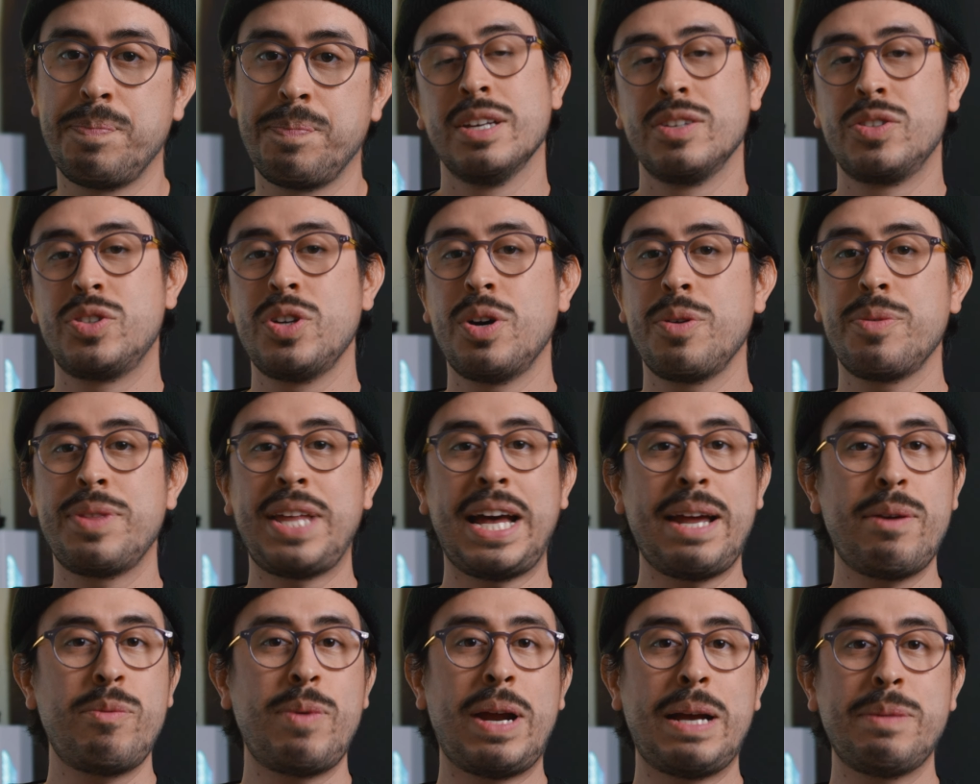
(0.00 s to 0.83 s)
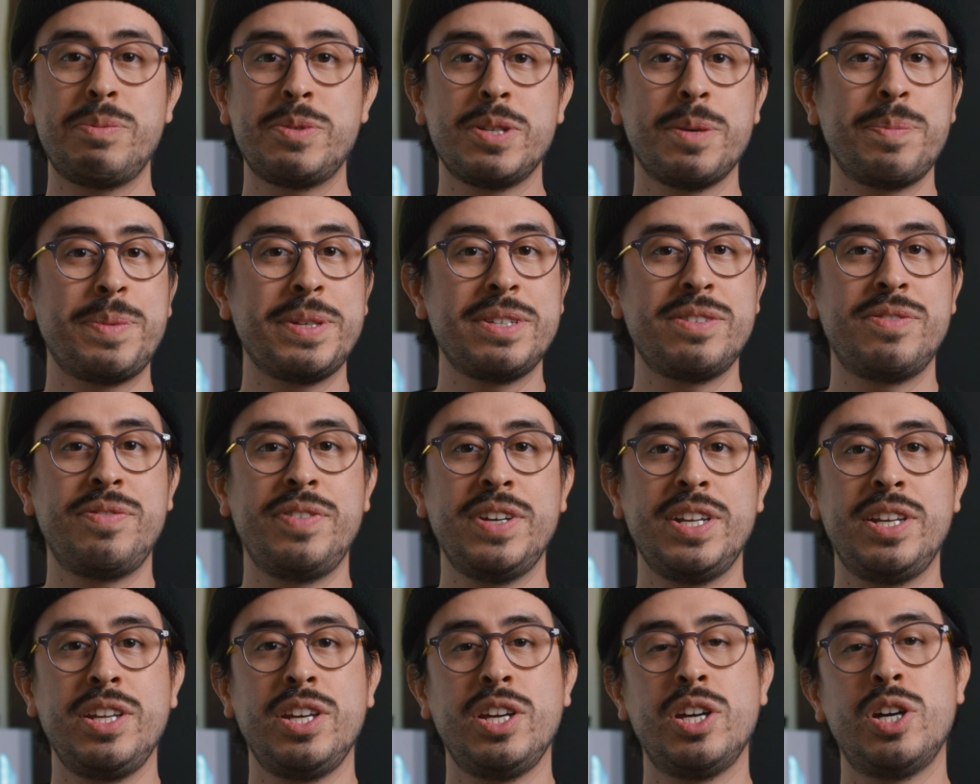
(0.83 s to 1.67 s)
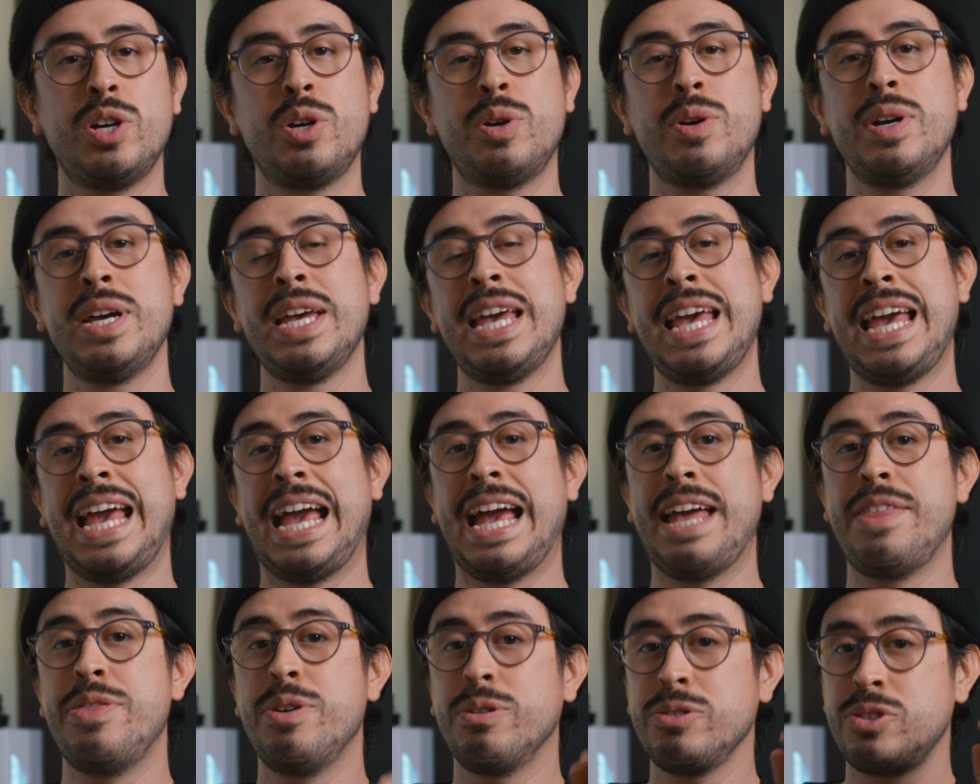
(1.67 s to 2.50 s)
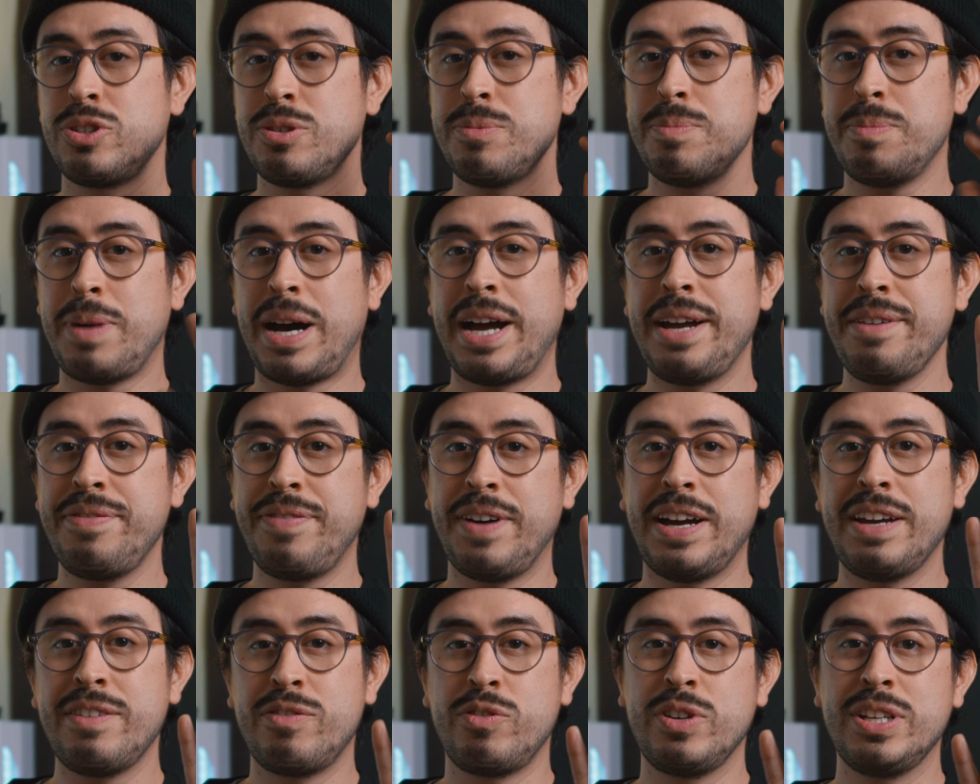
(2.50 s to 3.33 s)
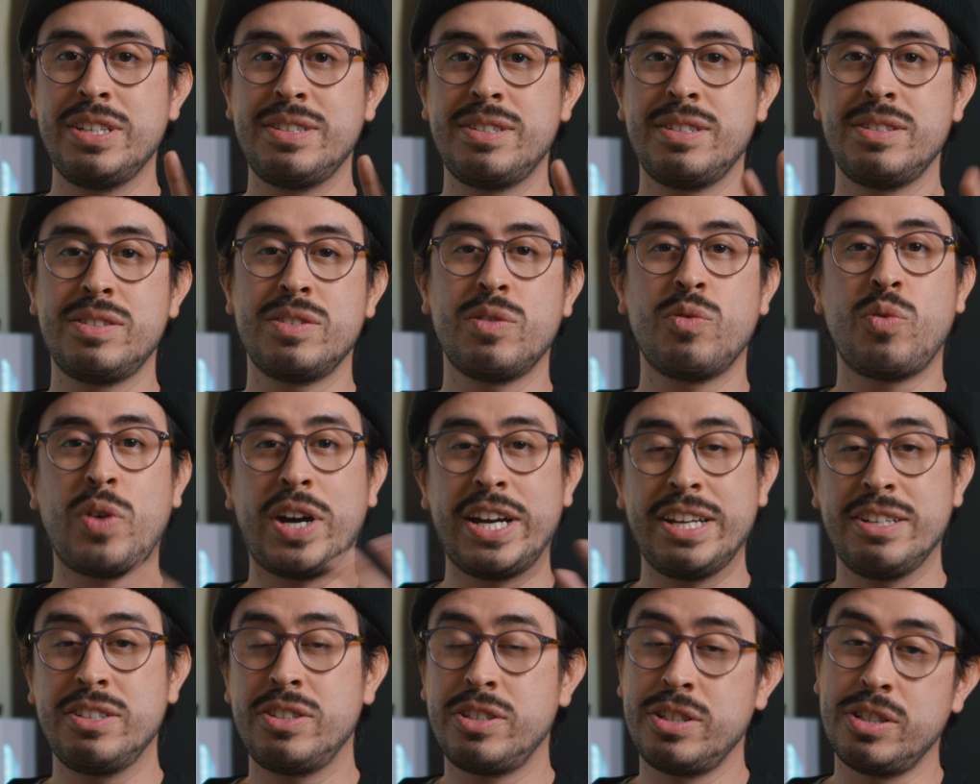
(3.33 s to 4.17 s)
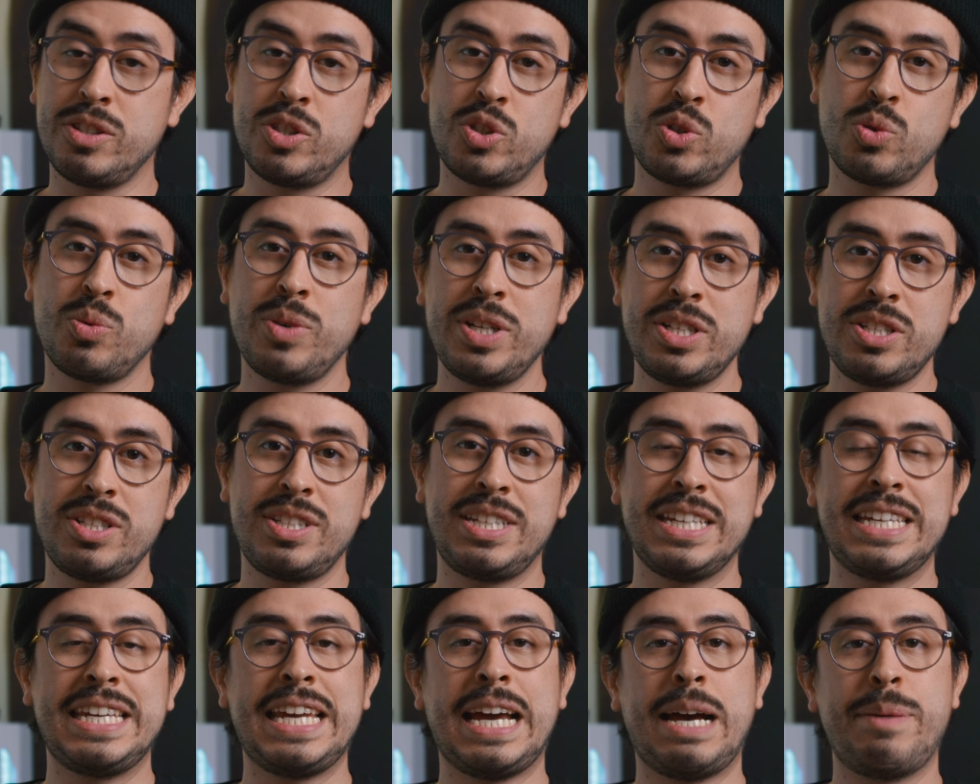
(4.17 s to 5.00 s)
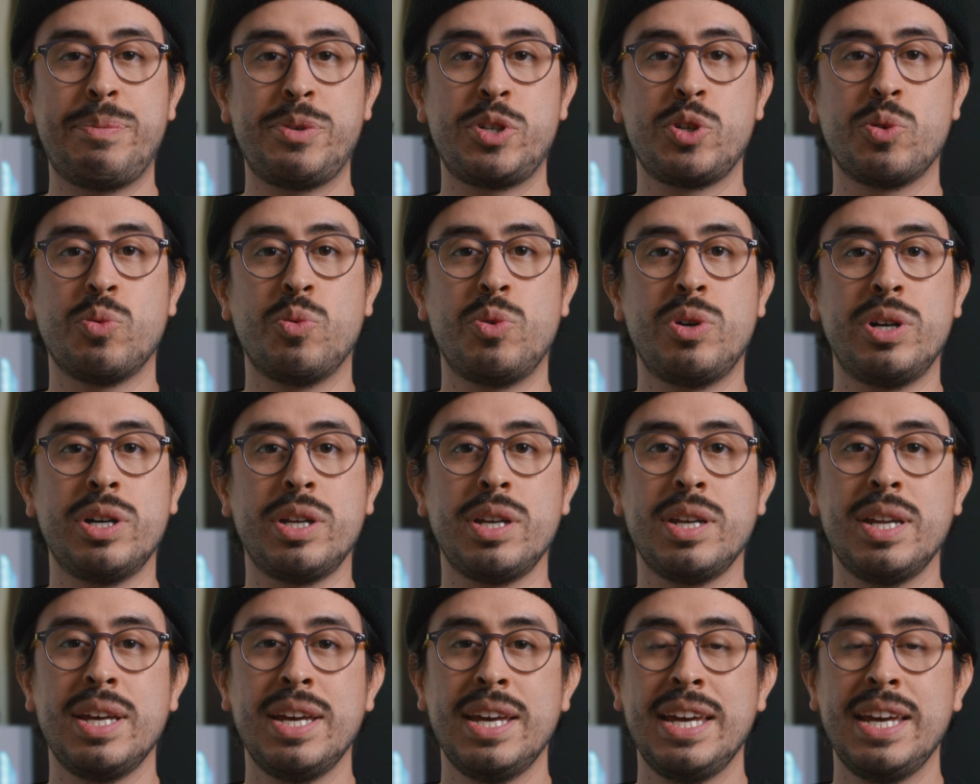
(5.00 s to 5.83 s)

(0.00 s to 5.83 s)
So that wraps up this video, and those are my 5 reasons of why you should switch to Capture One.